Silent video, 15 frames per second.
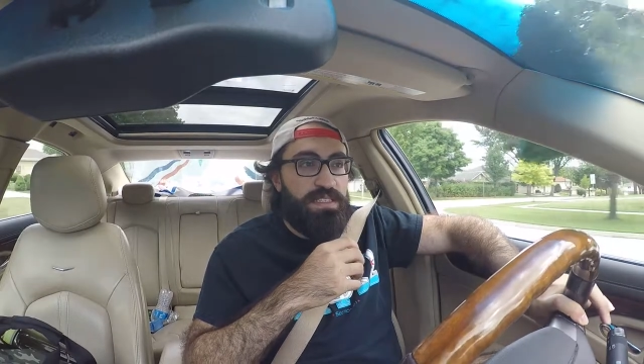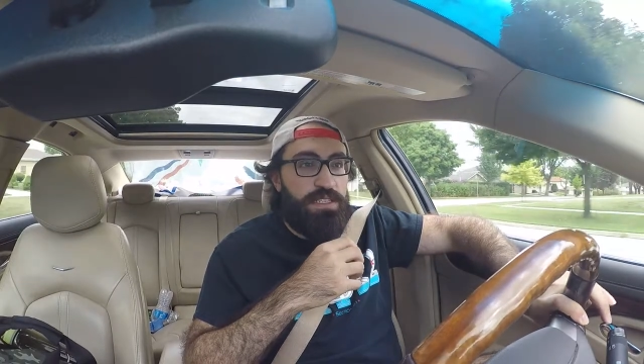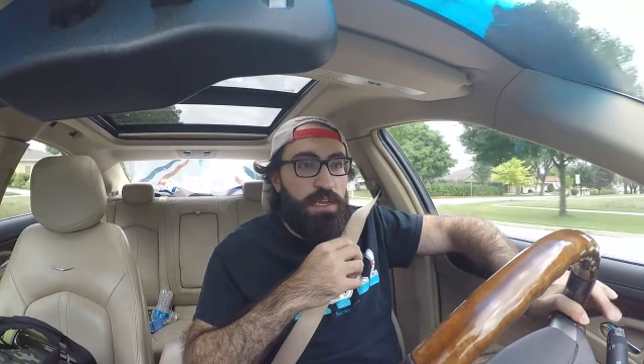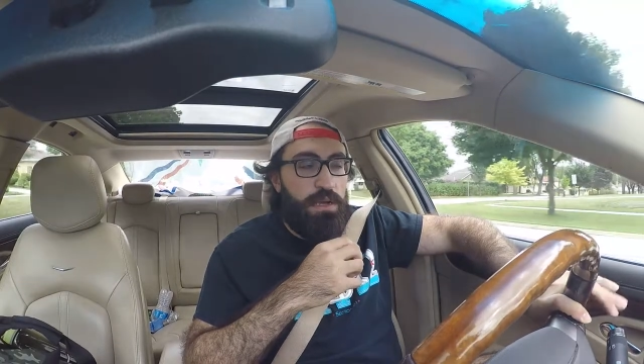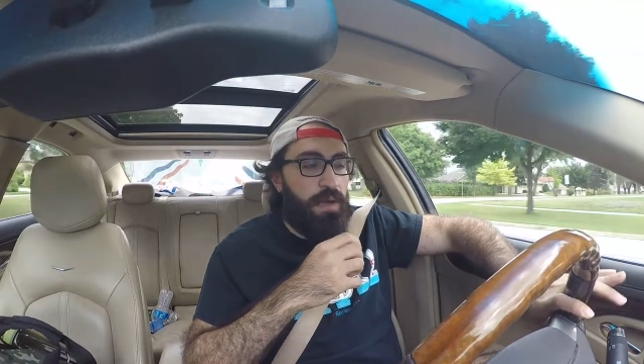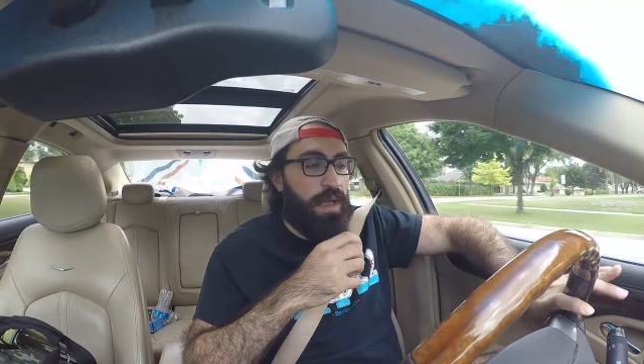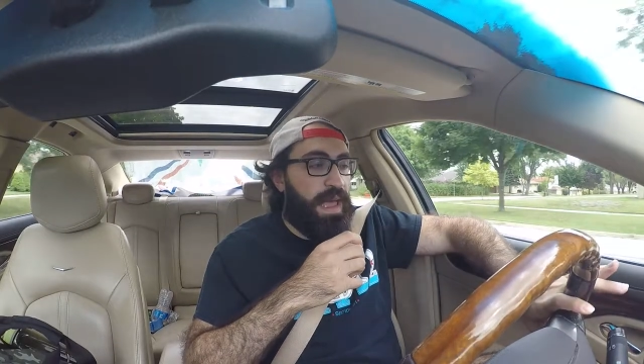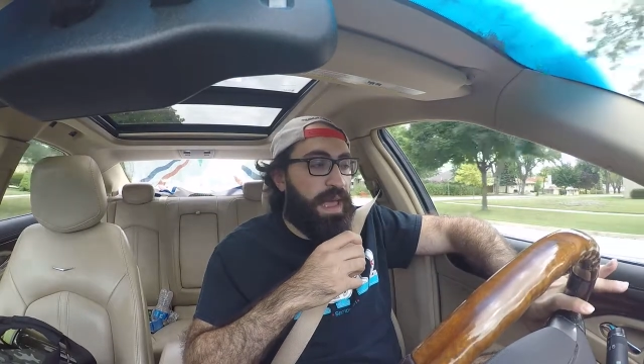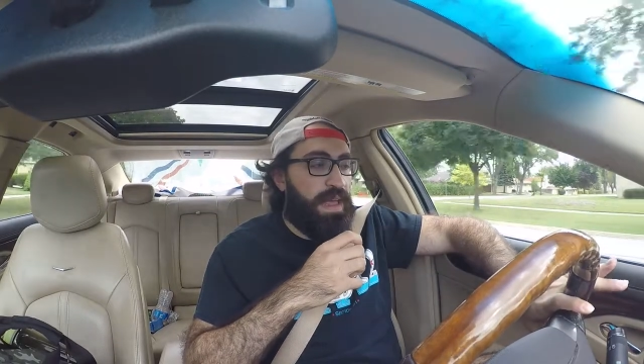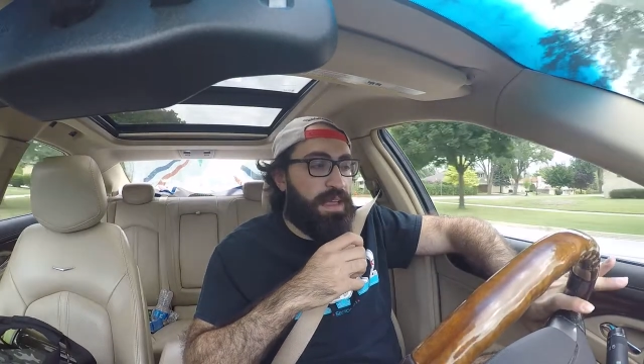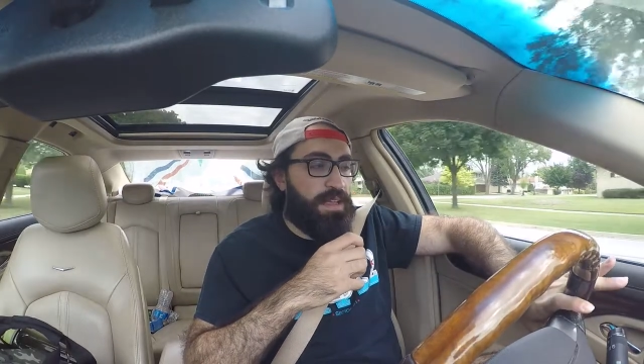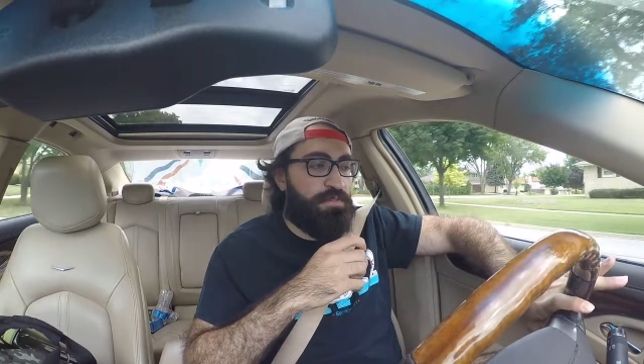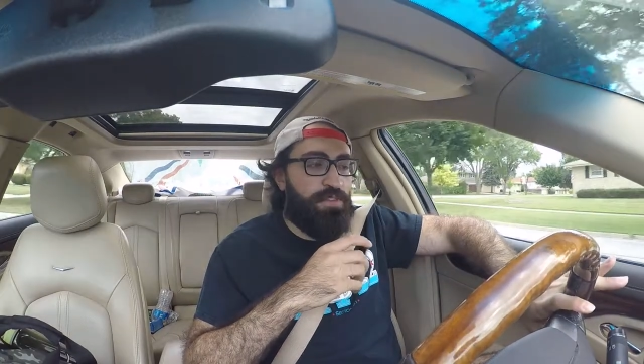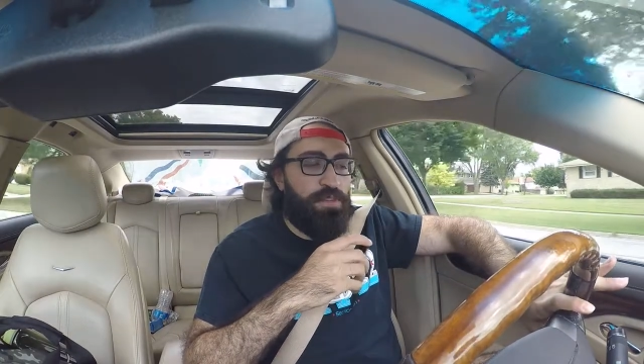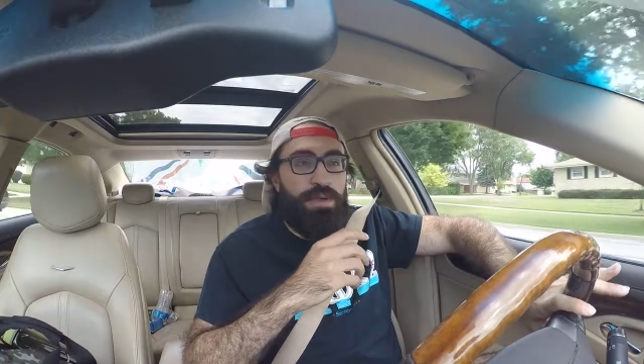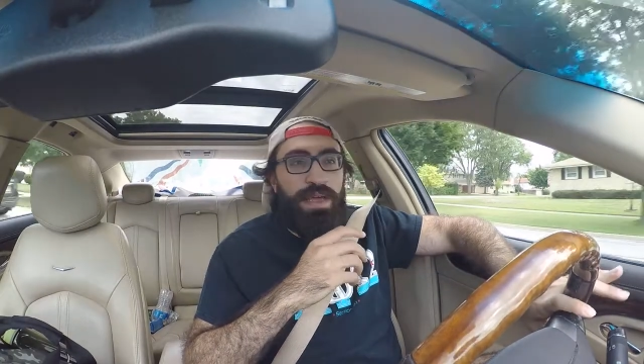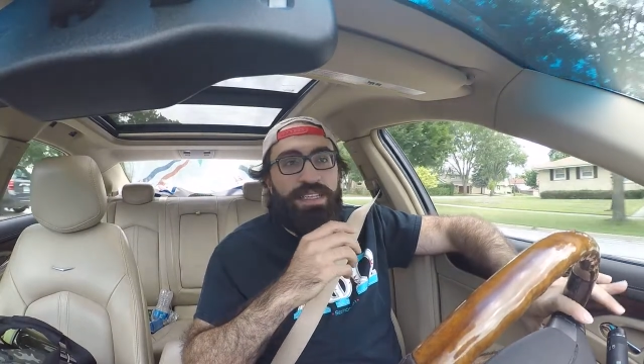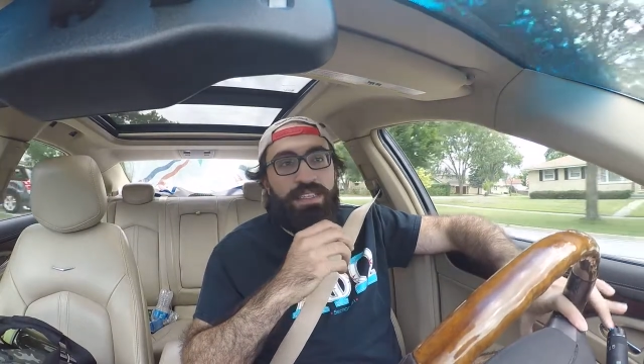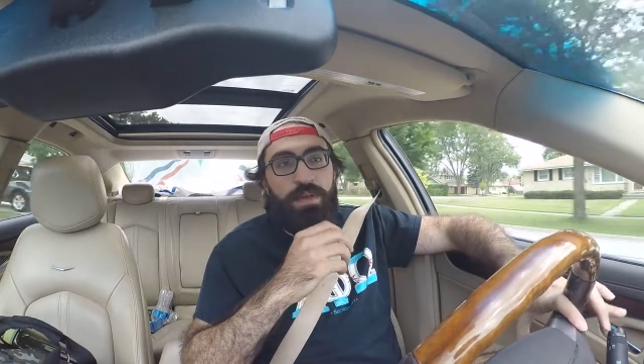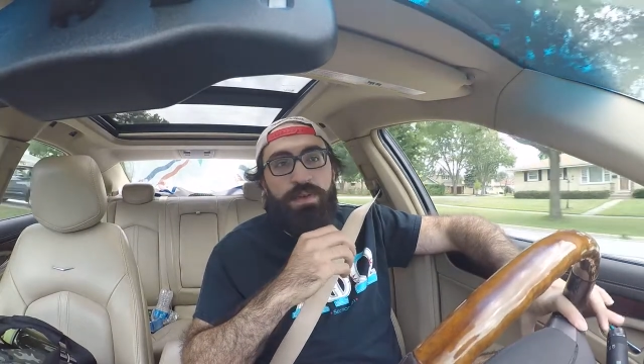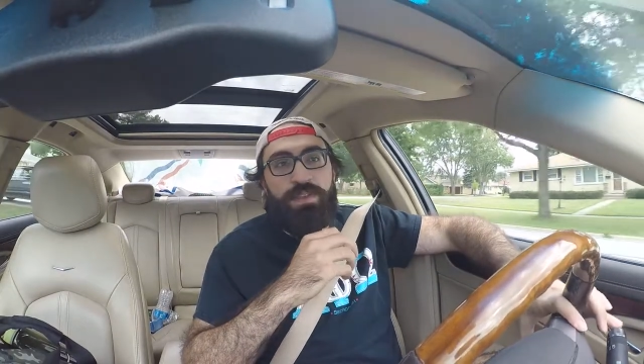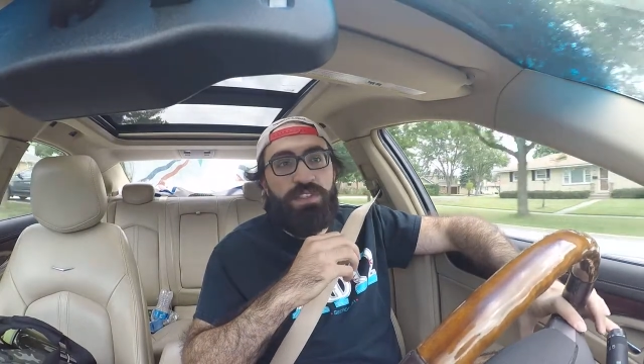You know, I had a few
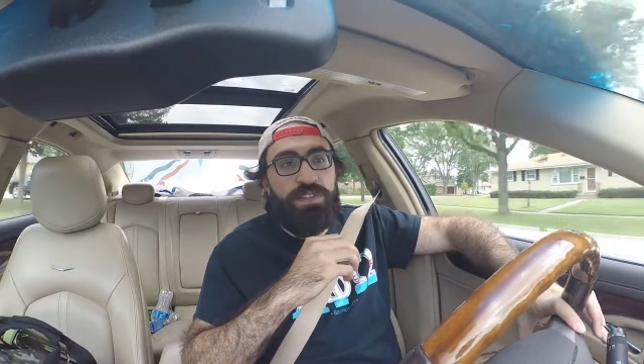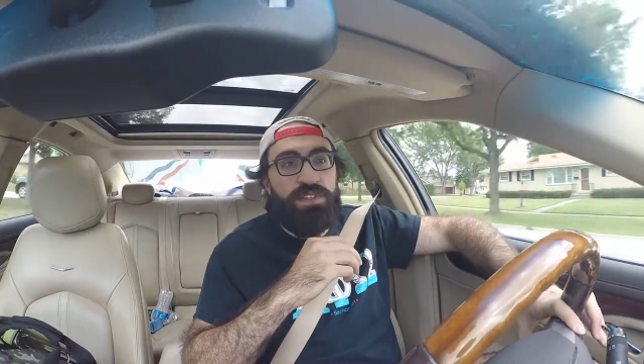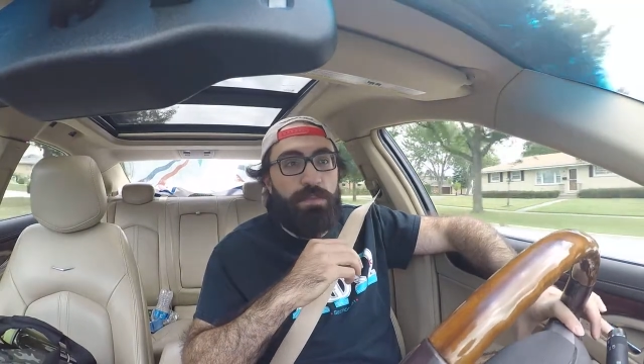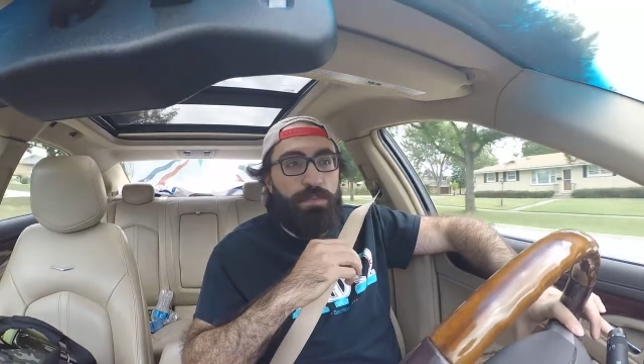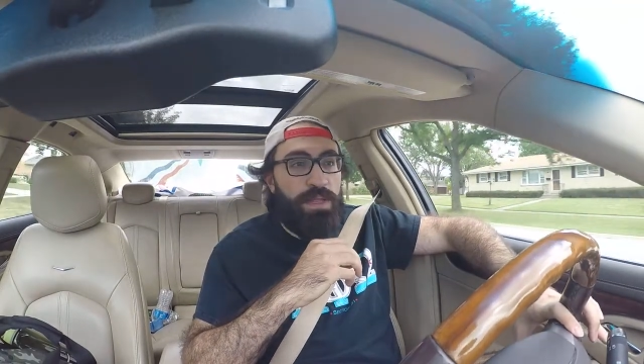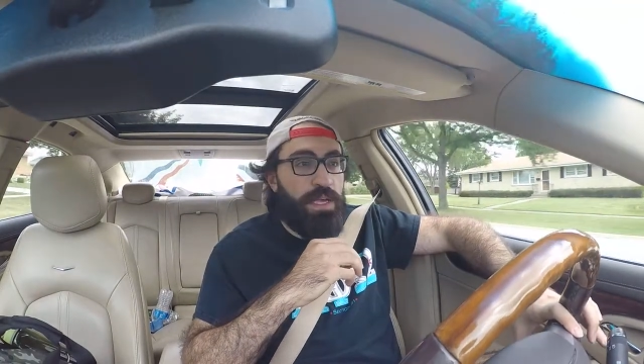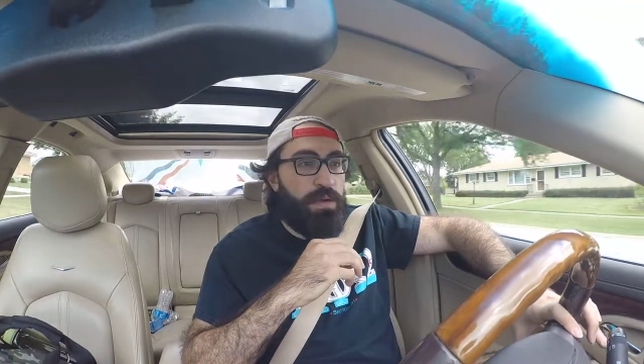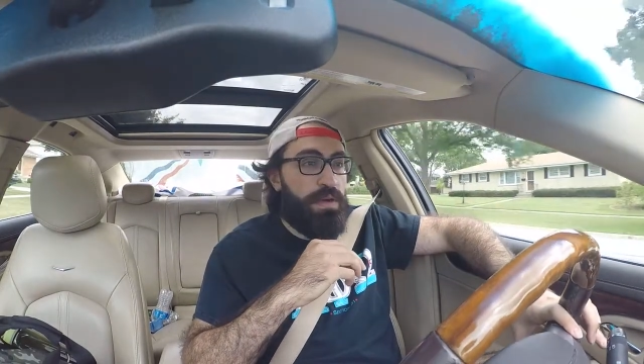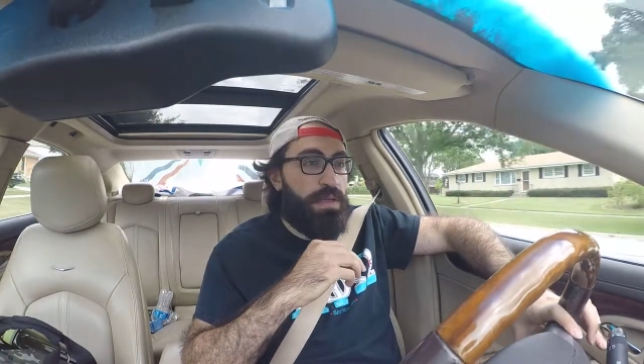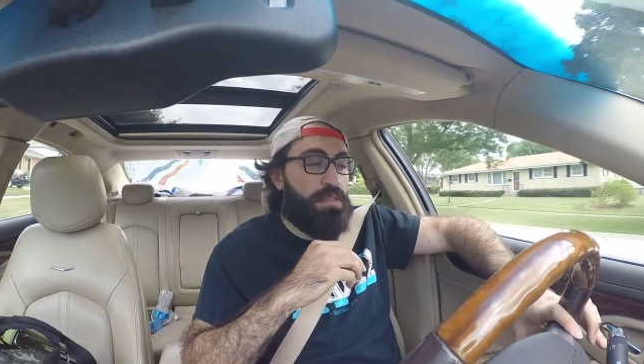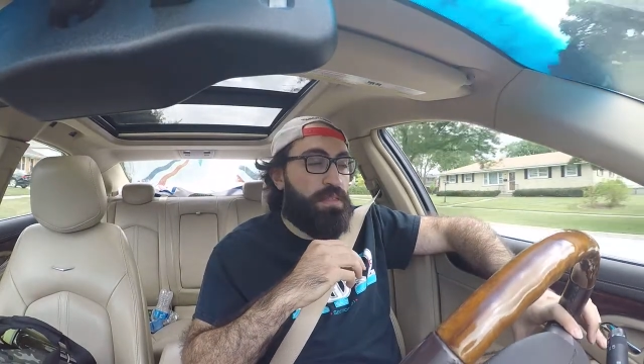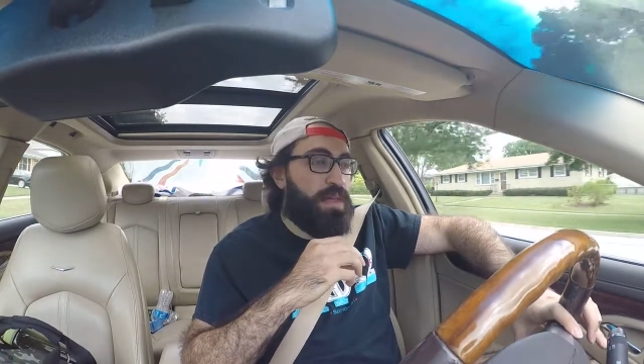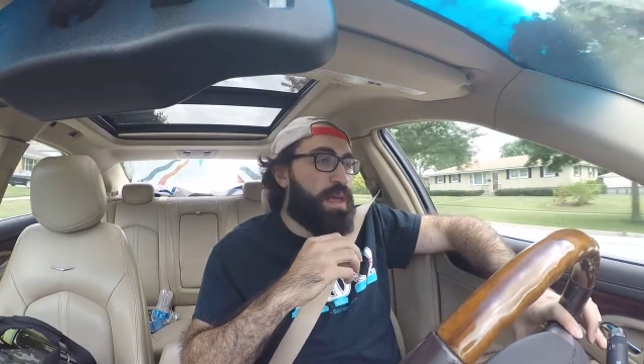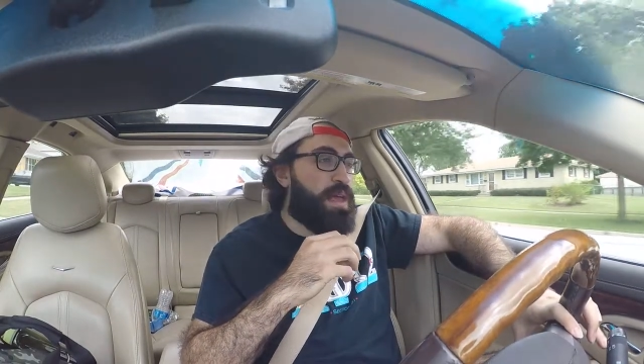guys I always used to play with,